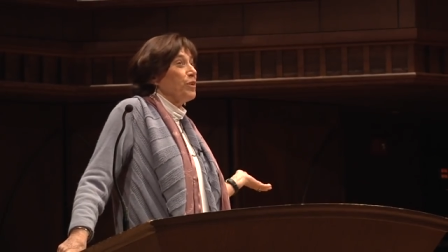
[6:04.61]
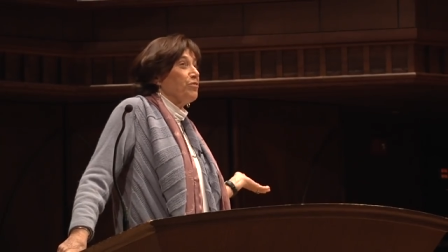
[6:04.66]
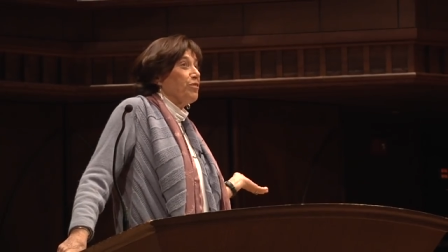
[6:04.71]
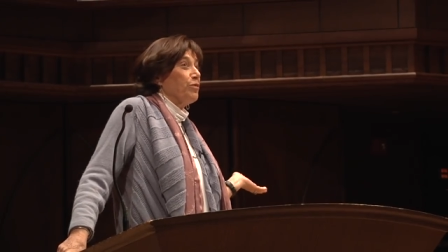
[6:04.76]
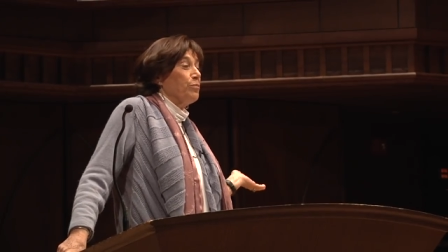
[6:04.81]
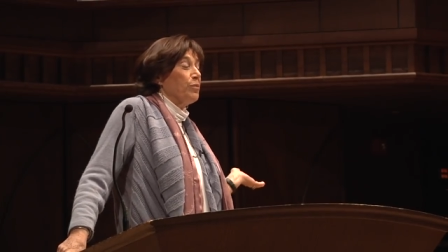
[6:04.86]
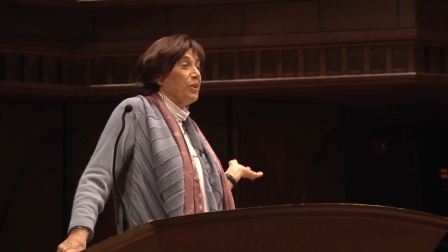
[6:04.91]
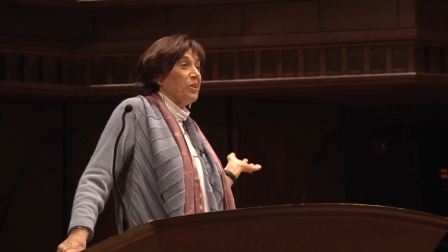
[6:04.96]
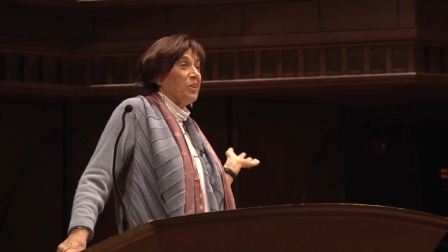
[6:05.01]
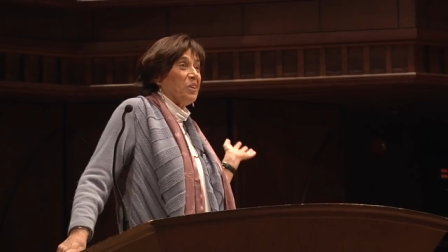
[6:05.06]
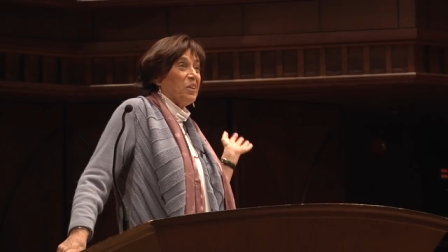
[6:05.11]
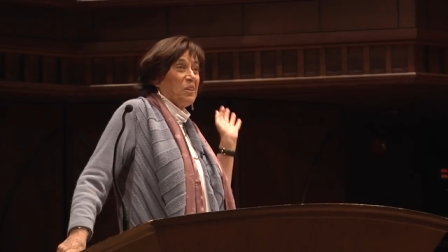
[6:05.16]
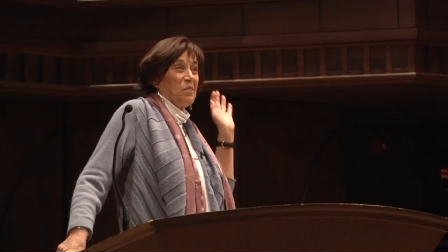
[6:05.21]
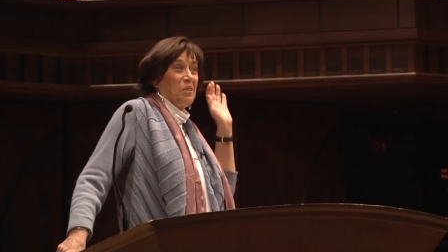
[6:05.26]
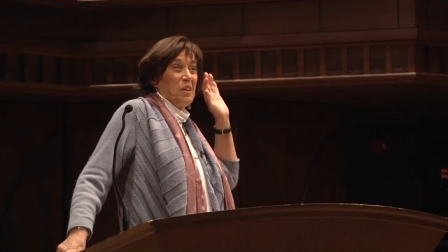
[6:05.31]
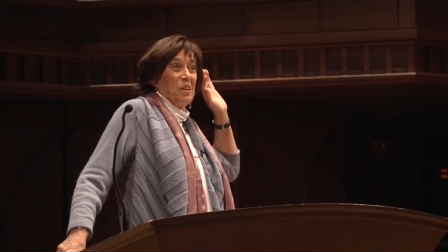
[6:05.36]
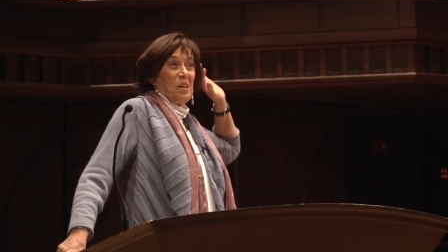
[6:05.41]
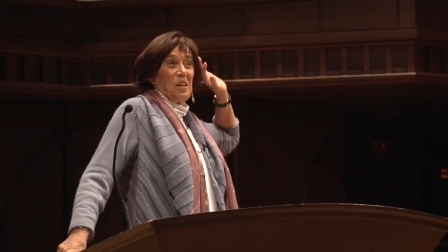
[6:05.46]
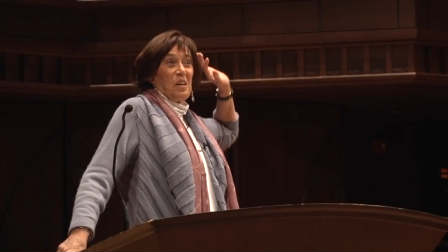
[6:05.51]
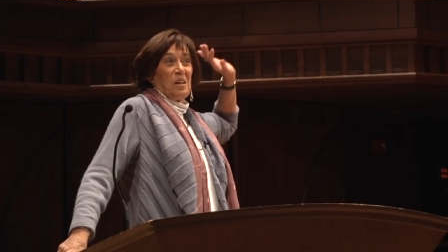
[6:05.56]
familiar
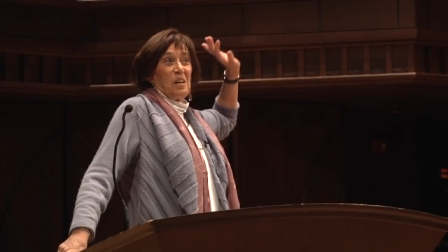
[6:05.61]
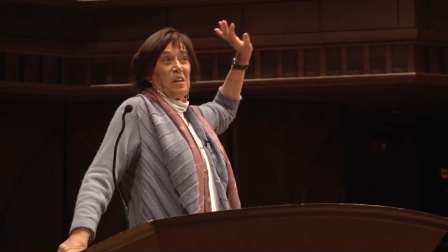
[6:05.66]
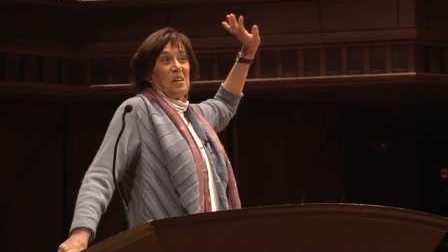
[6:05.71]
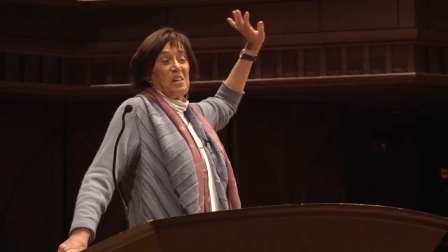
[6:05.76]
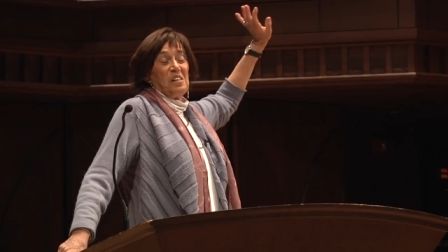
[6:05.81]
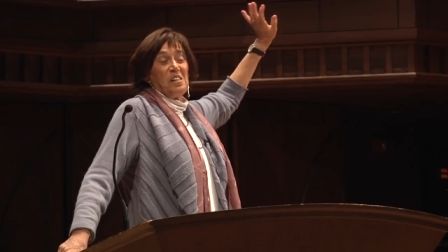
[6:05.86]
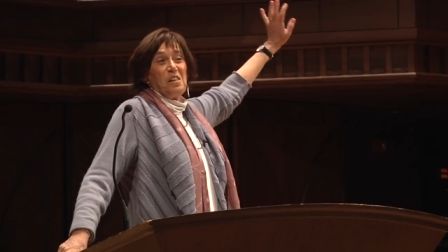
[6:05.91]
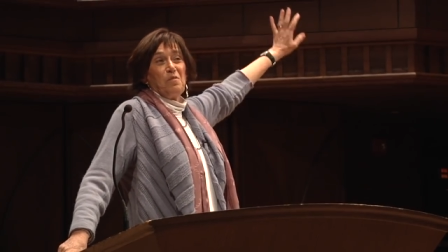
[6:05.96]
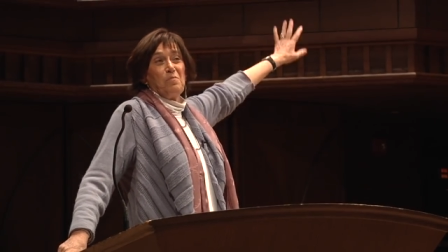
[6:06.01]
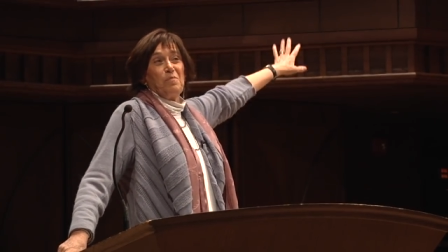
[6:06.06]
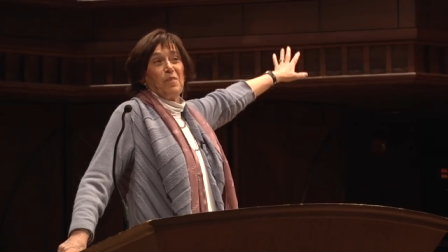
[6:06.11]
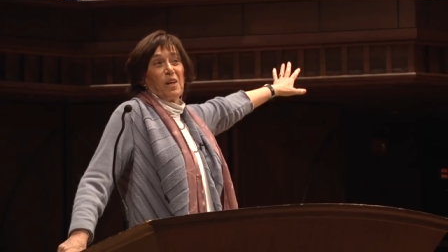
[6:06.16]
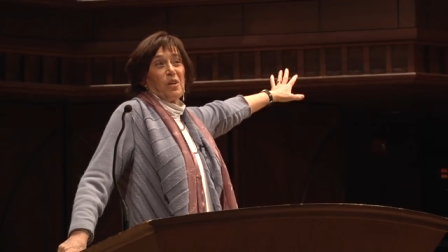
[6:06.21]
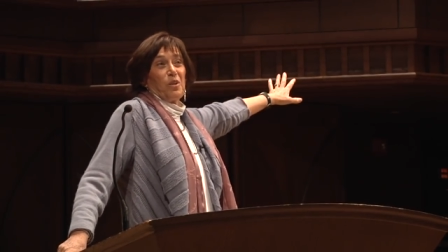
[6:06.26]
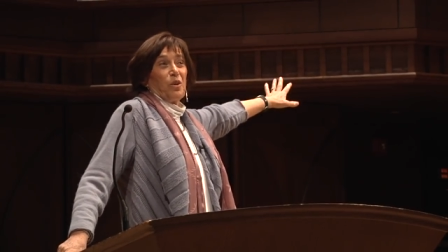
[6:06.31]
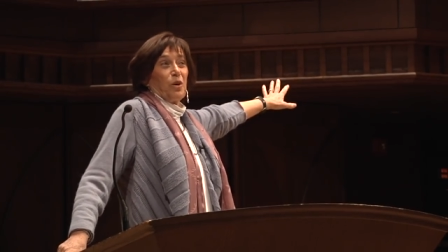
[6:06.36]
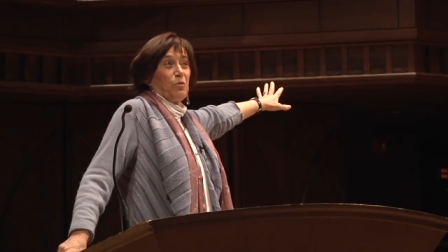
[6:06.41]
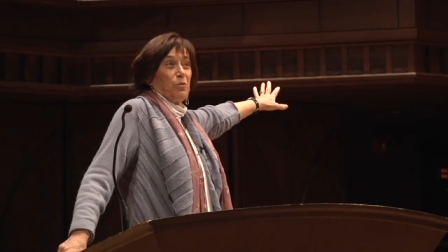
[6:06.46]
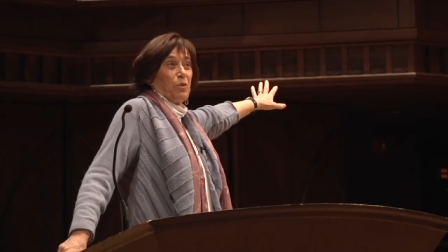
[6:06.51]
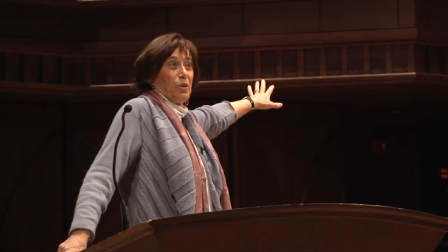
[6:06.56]
leave me
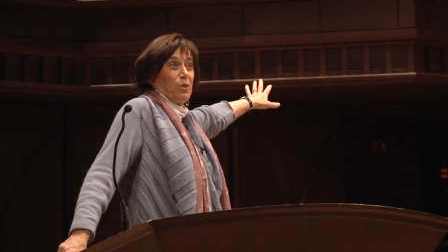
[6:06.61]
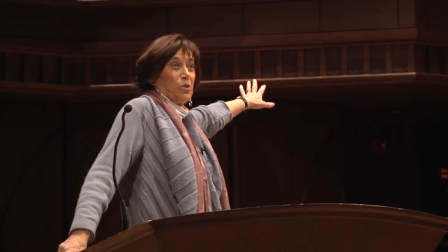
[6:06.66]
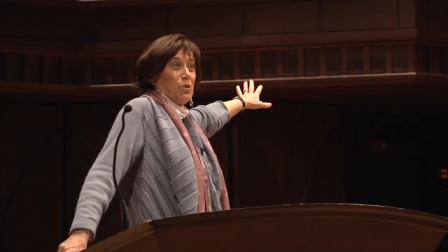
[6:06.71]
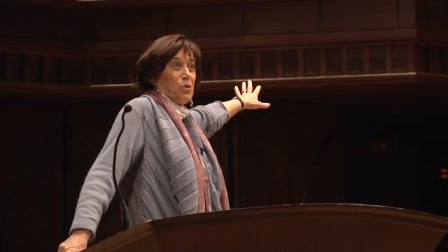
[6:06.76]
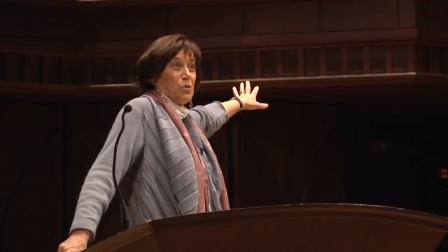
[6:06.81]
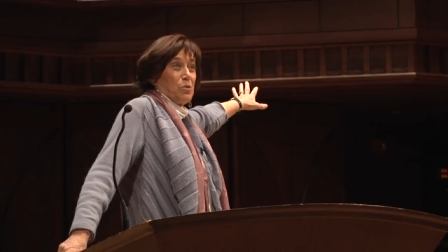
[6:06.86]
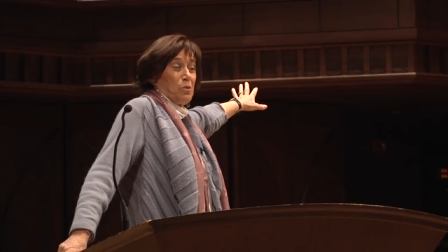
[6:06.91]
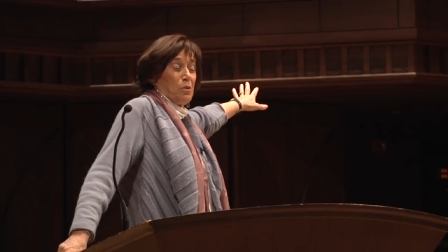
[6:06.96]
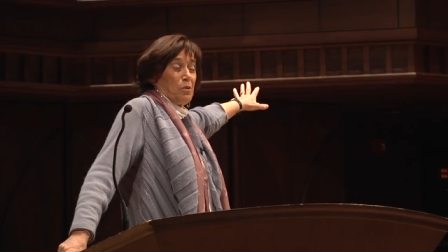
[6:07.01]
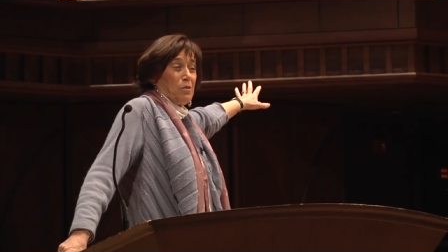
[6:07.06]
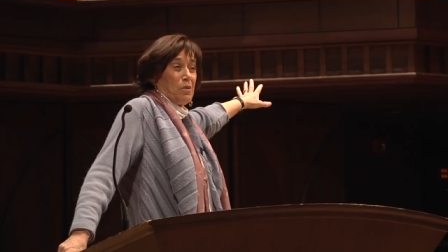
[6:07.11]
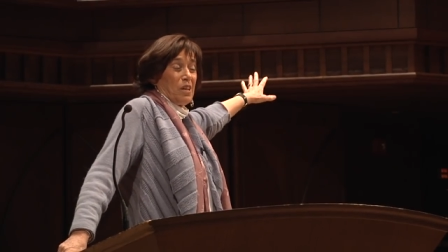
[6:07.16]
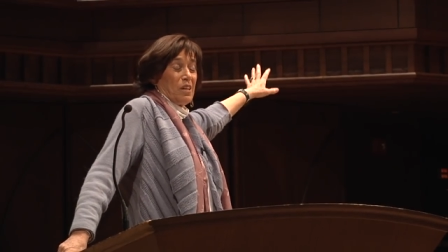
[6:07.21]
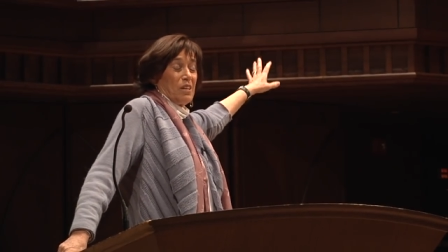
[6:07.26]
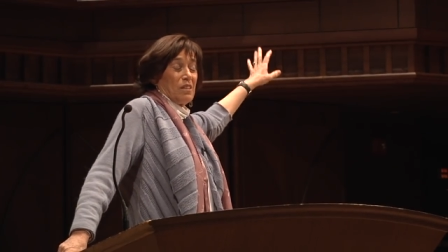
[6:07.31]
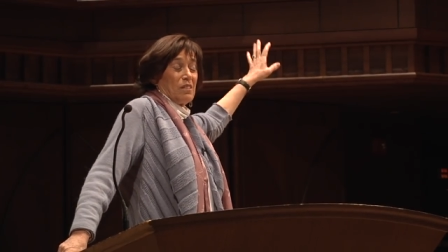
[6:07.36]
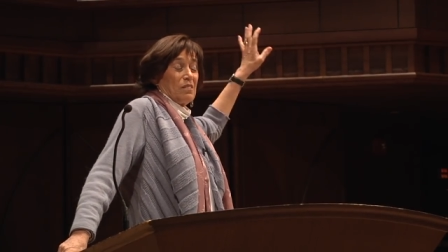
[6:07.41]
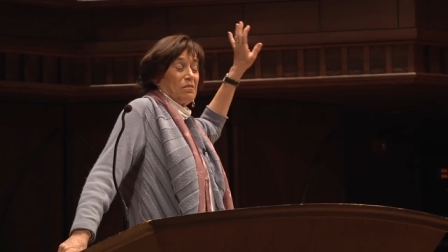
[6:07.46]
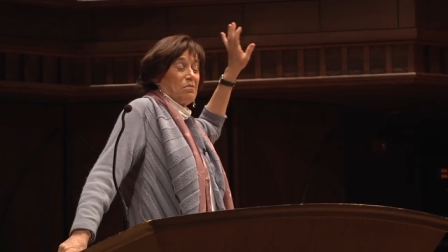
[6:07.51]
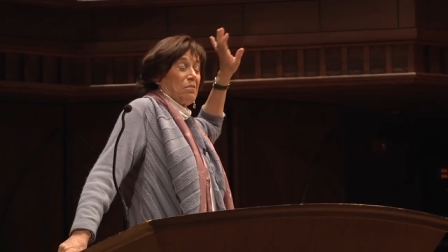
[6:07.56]
alone with your
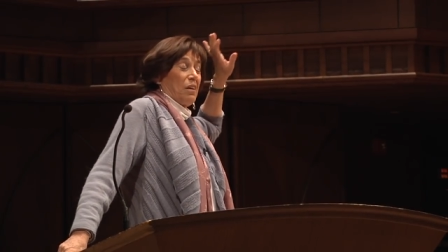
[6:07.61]
stories.